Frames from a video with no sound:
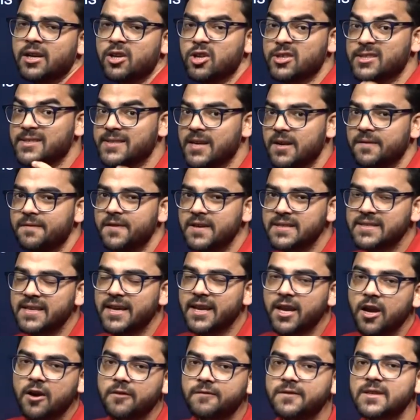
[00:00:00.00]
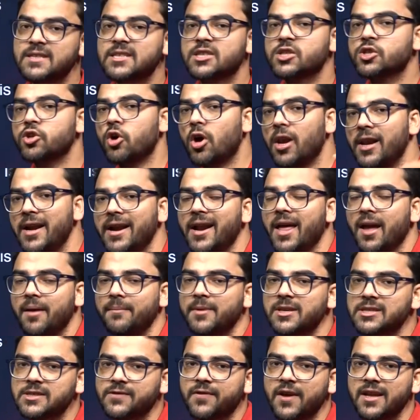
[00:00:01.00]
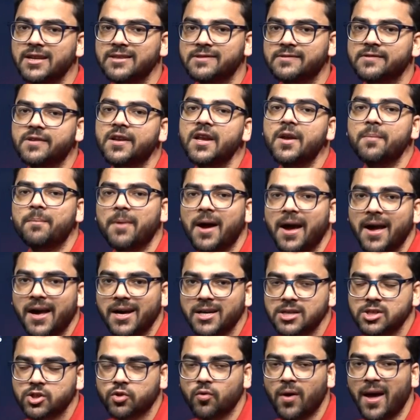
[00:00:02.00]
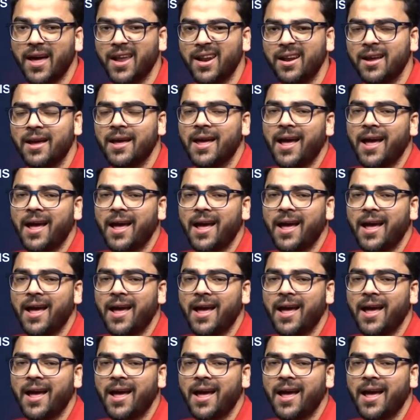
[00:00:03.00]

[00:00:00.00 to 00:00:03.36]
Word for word: Now surface area of a solid hemisphere is 3 pi r square